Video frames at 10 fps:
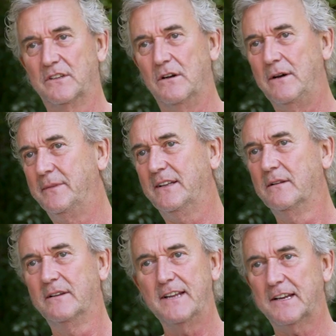You know, I mean,
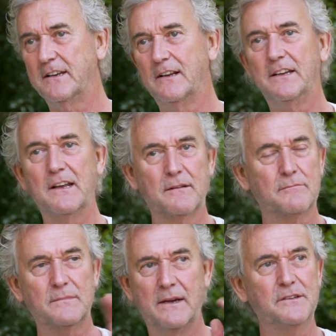technically,
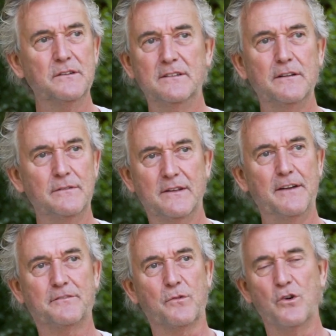I didn't
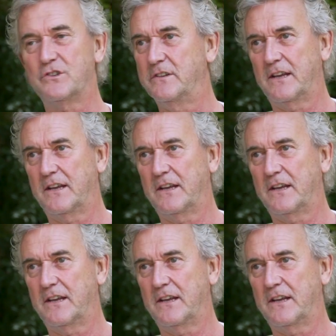have to rehearse it.